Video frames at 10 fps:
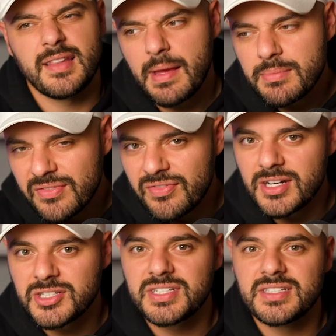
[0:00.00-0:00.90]
lambda
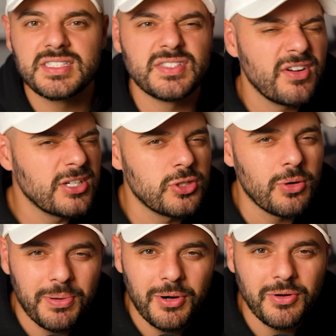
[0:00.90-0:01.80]
functions,
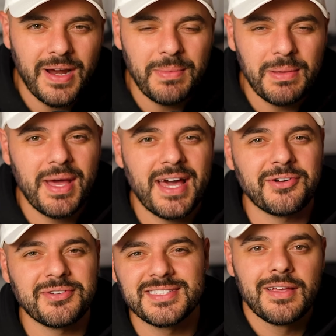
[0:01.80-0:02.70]
functional programming
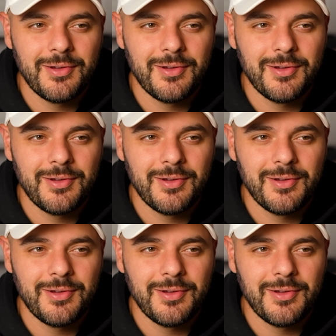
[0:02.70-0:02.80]
patterns,